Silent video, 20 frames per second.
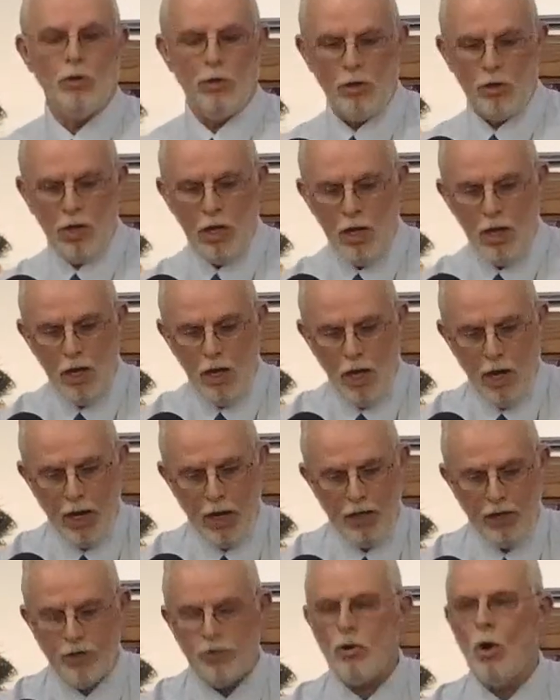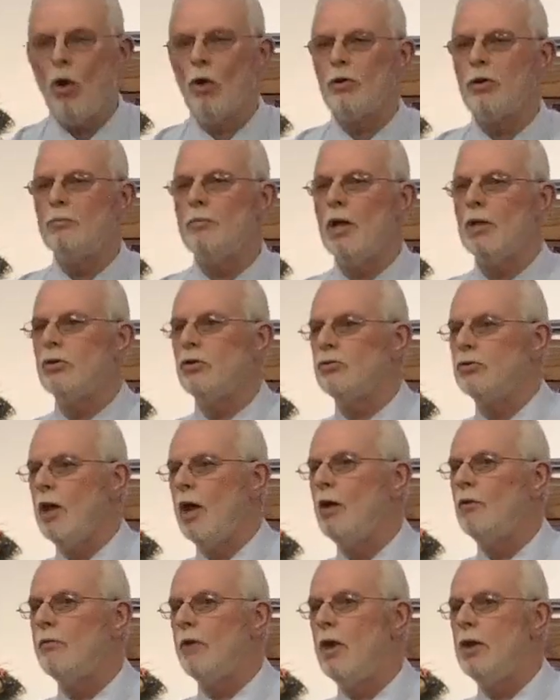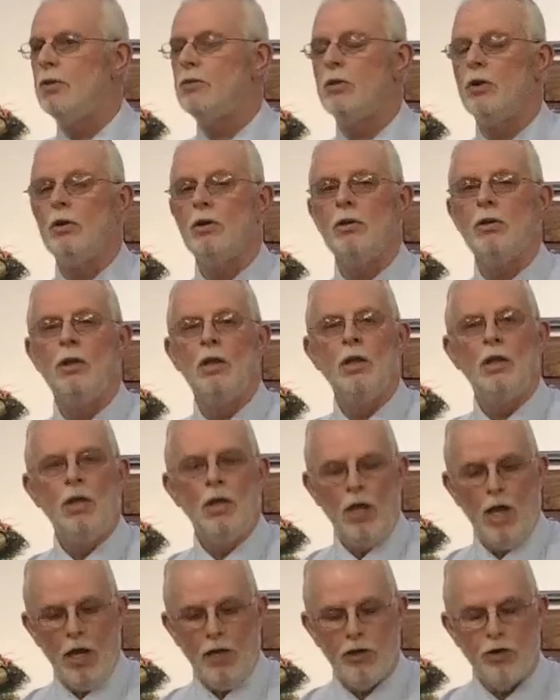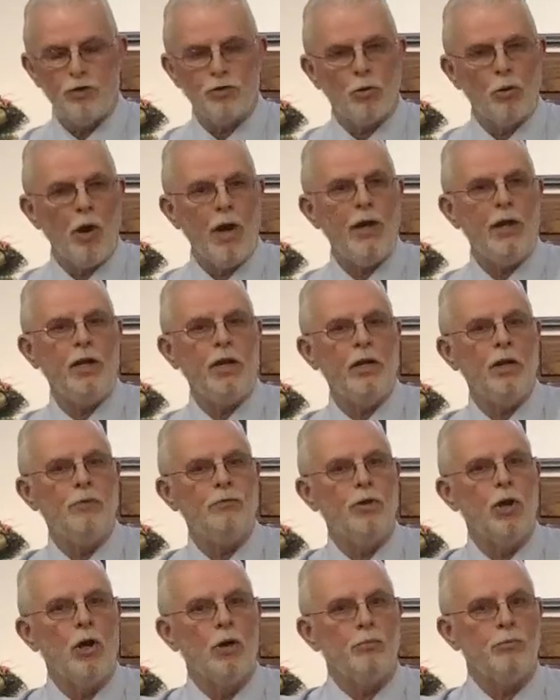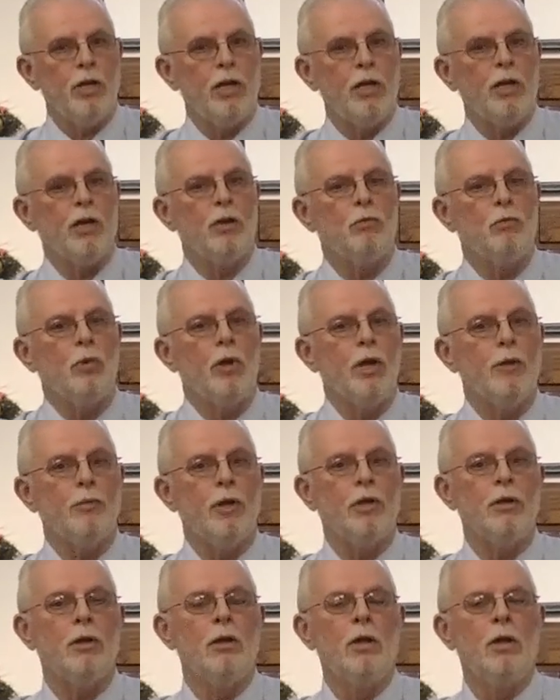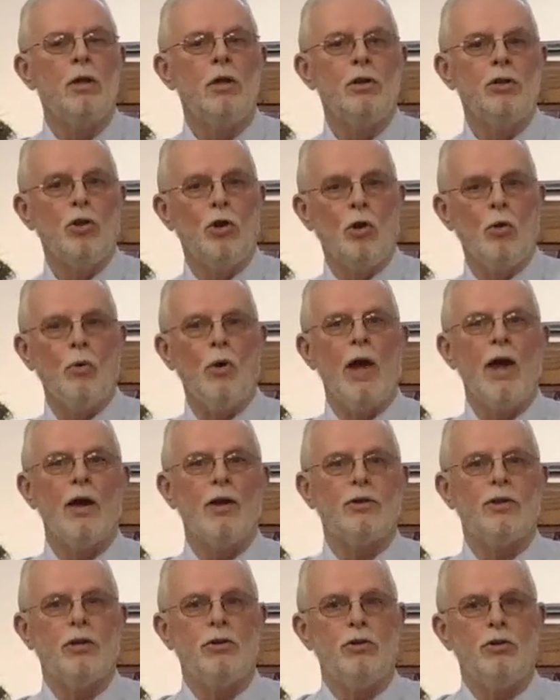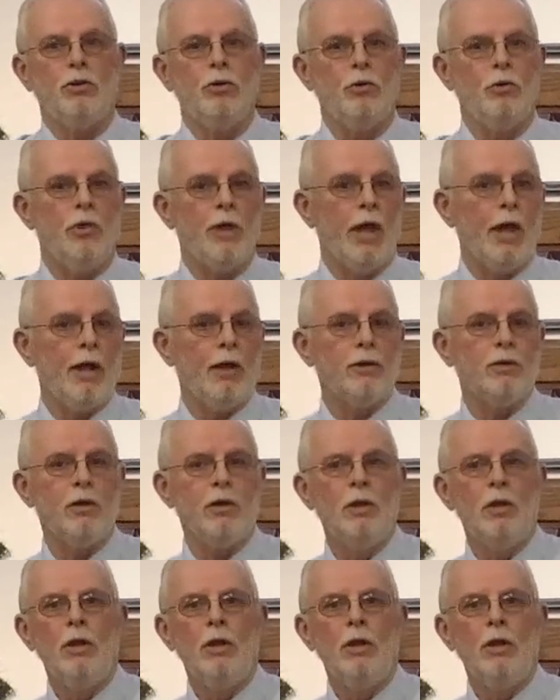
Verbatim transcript: And, and he talked about the salvation and the training of young men and women to go out and do that.